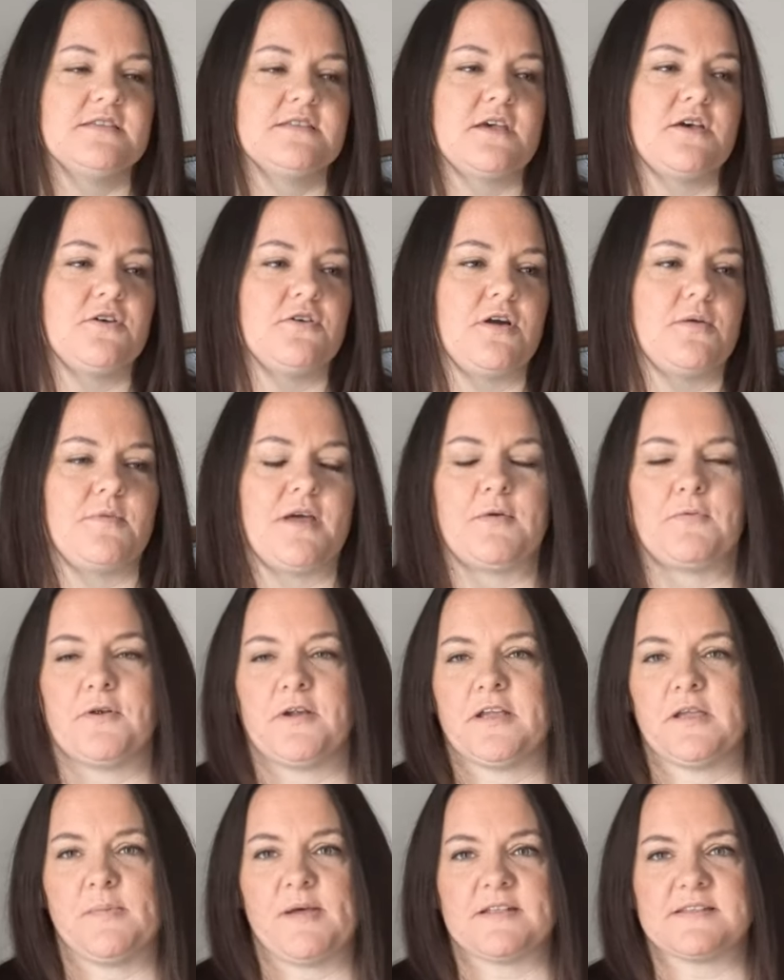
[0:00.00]
So I'm not
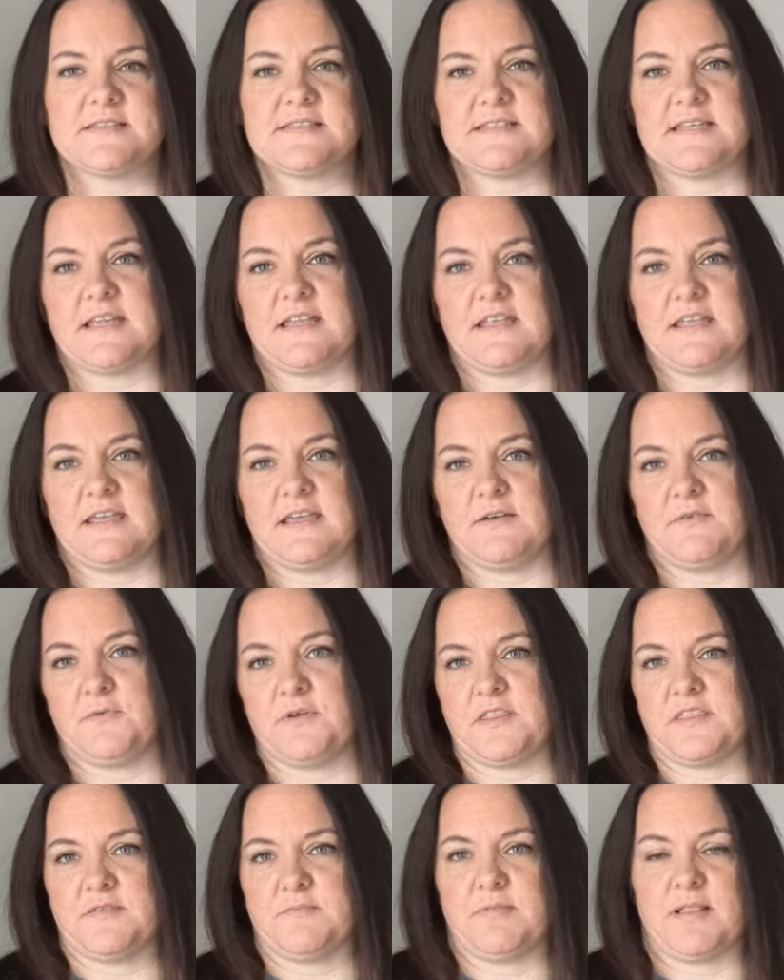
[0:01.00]
worrying about staining
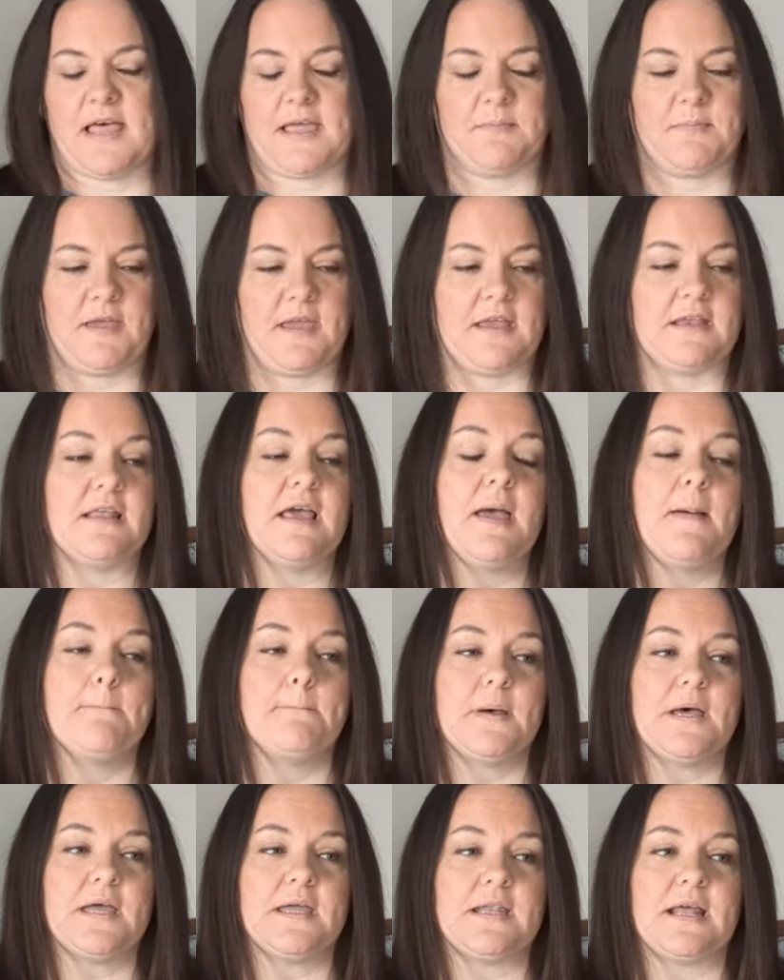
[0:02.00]
with black paint,
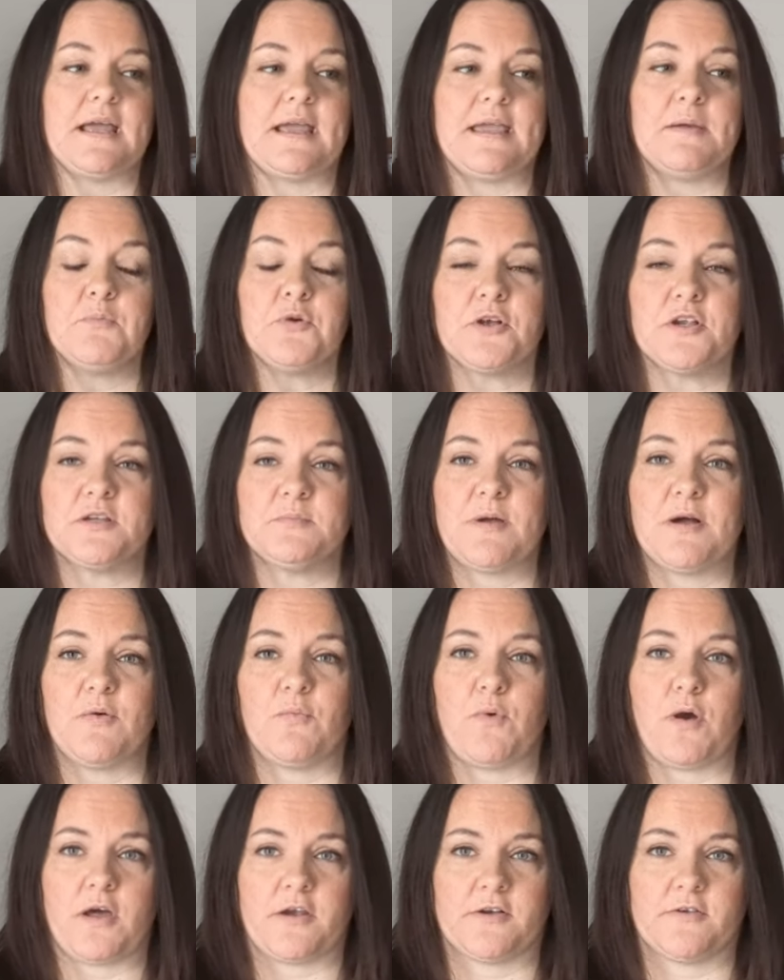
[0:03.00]
but I am worried
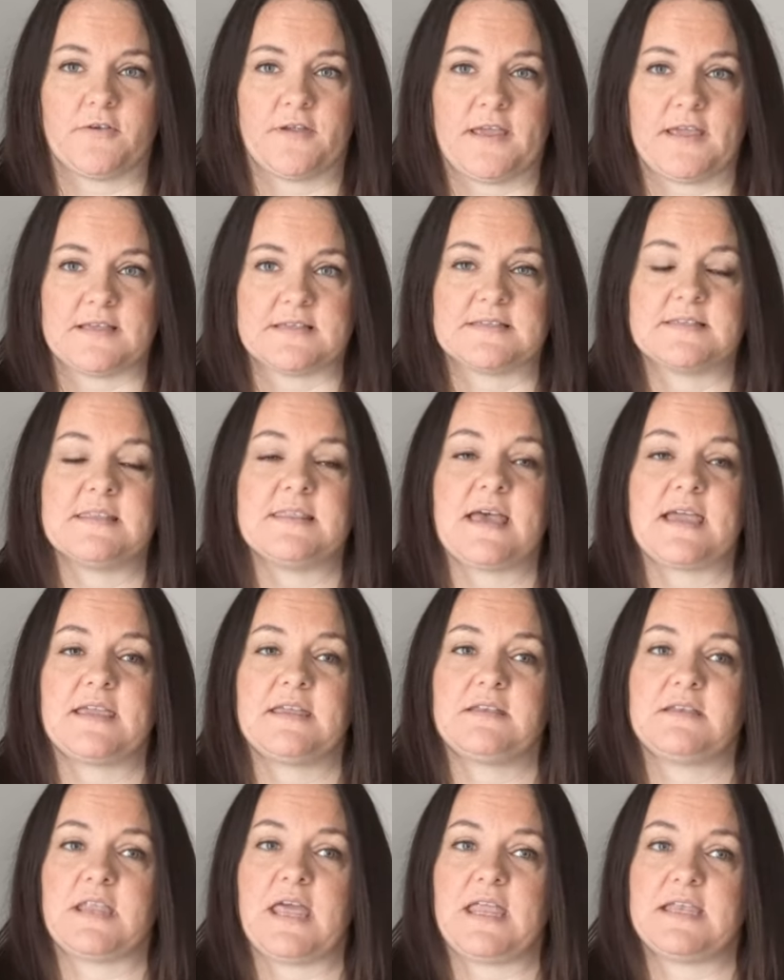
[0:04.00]
about water rings. That
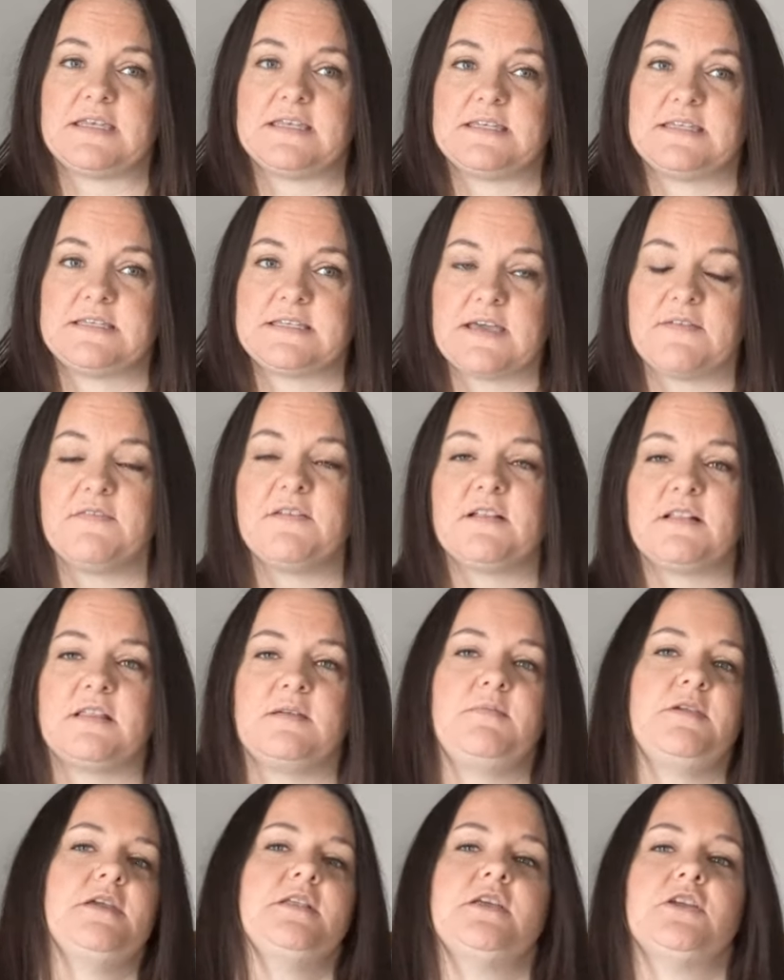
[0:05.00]
can
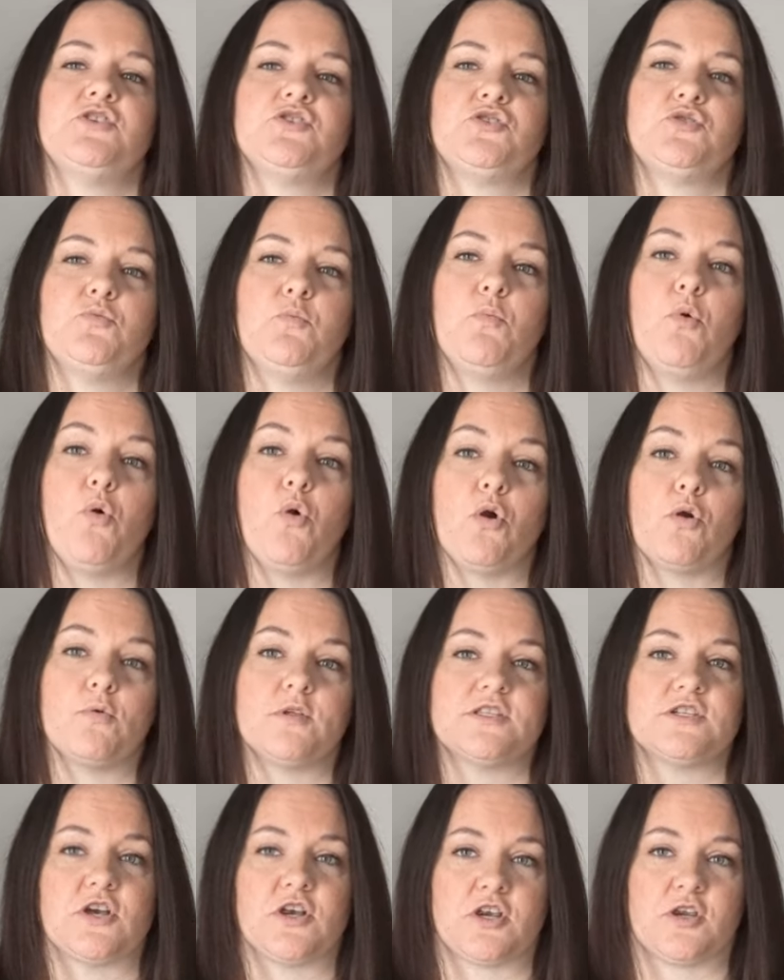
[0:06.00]
definitely be an issue more
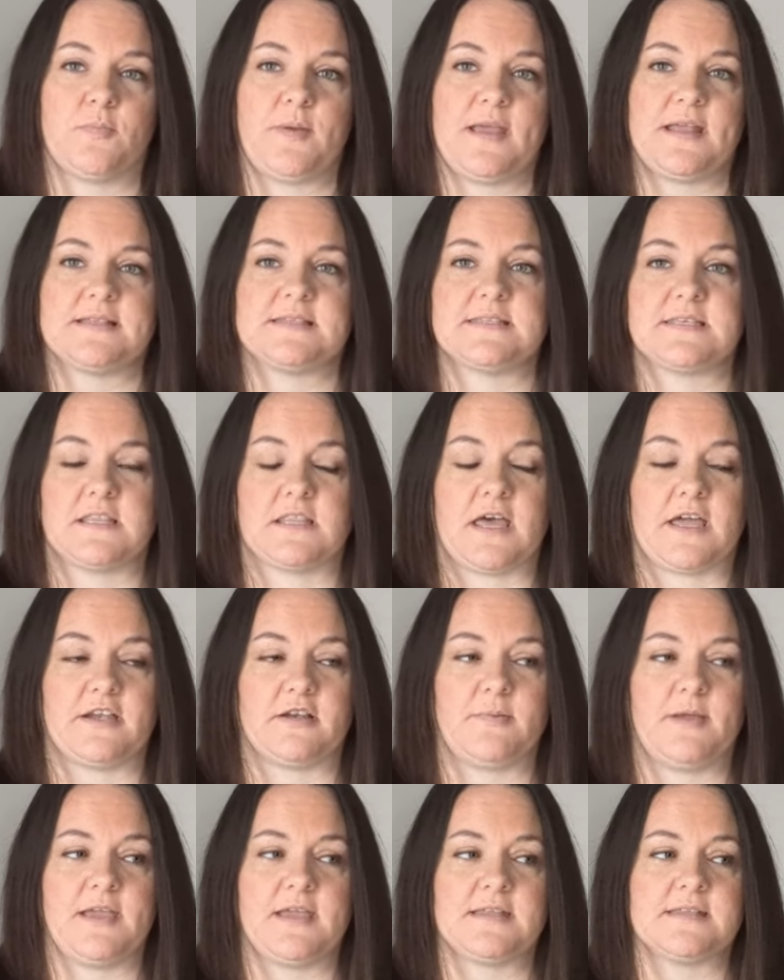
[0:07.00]
with darker paints than
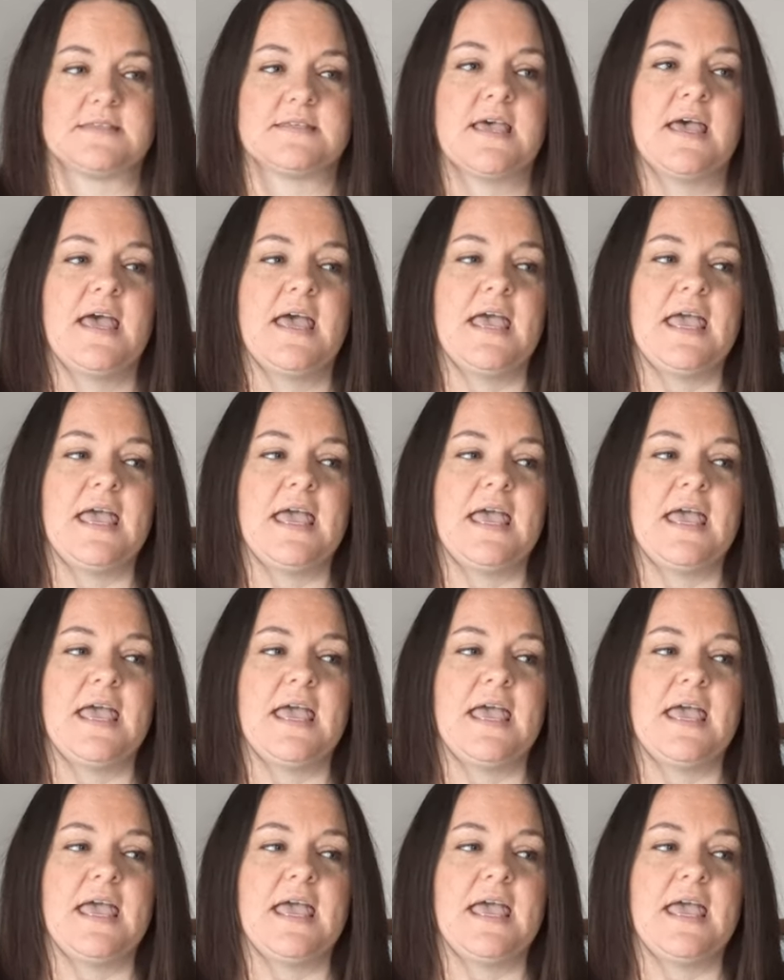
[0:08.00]
lighter paints.